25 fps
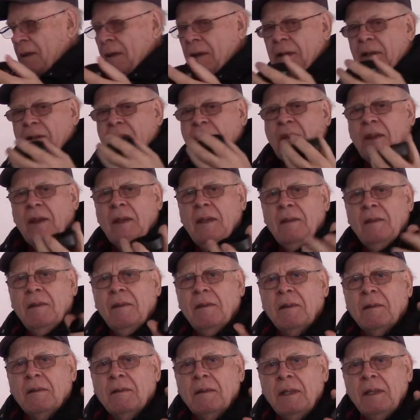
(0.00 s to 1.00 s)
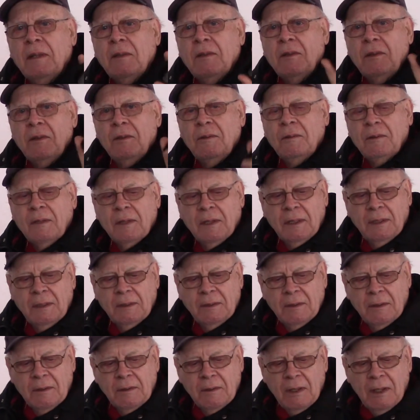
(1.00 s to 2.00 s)
I tightened the lid too tight
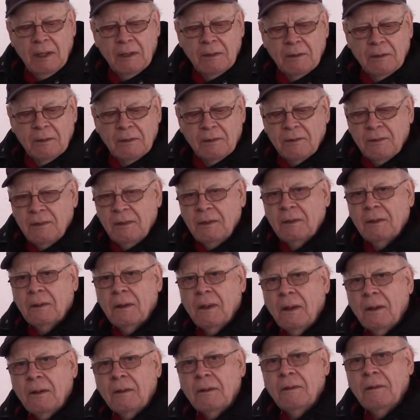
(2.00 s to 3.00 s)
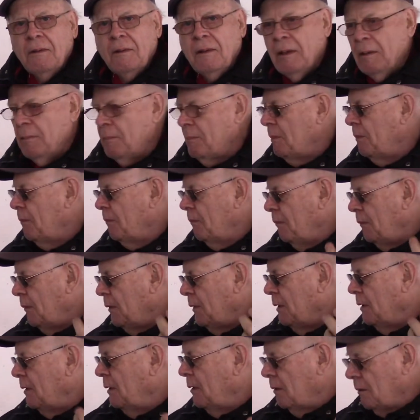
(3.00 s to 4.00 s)
and the seal hardened up
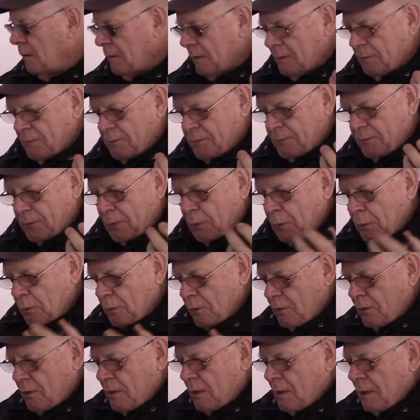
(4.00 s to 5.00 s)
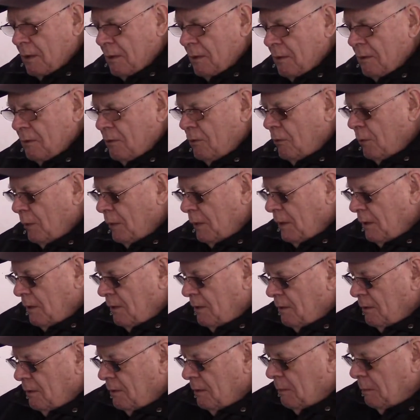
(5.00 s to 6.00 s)
when it all froze 20,
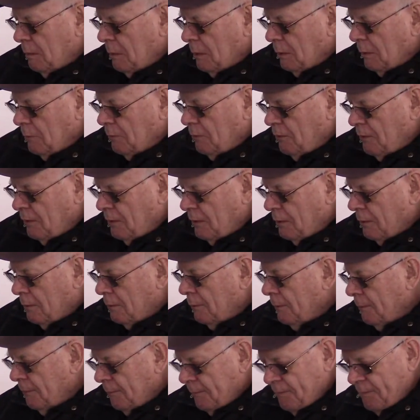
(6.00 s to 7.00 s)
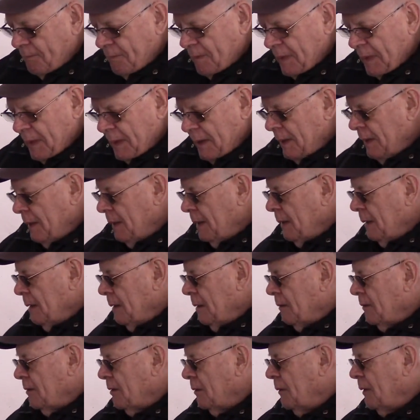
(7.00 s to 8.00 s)
30 below zero.
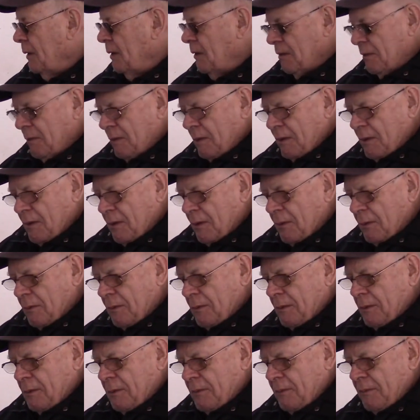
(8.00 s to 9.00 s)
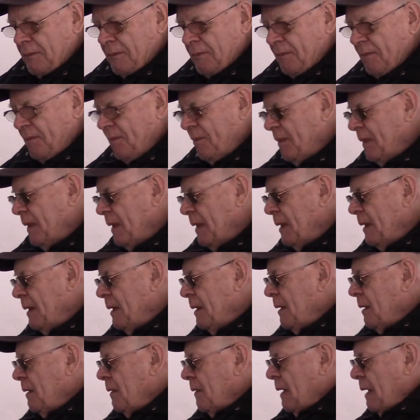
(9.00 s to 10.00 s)
So as a result,
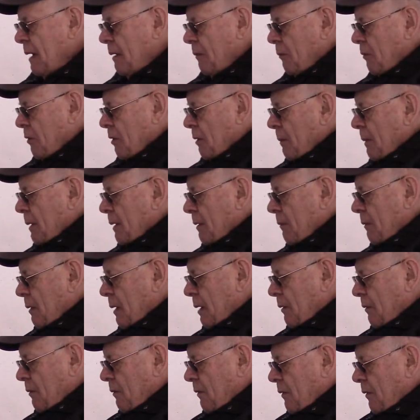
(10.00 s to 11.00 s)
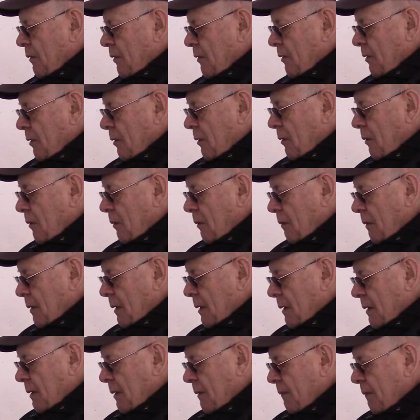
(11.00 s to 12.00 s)
that was a bit rough. So
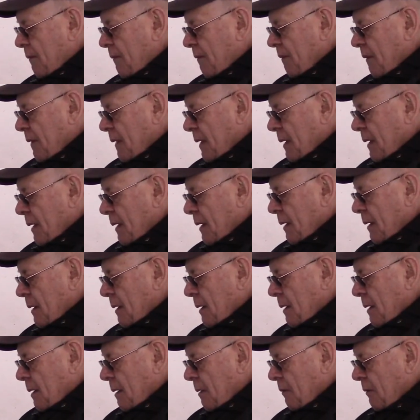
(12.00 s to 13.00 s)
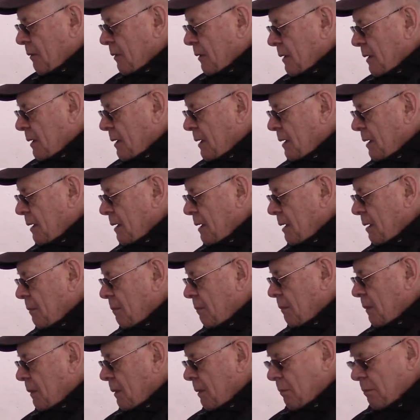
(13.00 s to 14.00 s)
I'm going to heat
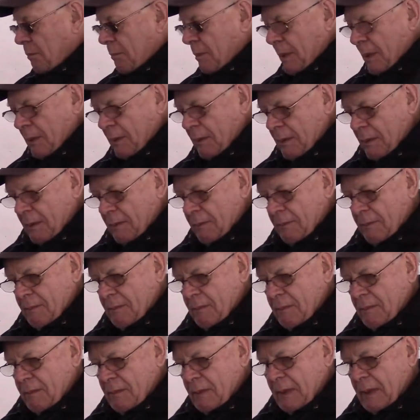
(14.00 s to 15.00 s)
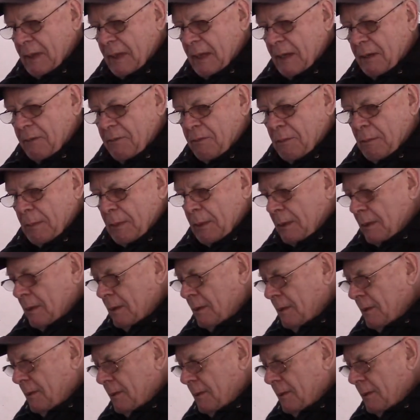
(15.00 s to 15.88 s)
up about half a mug.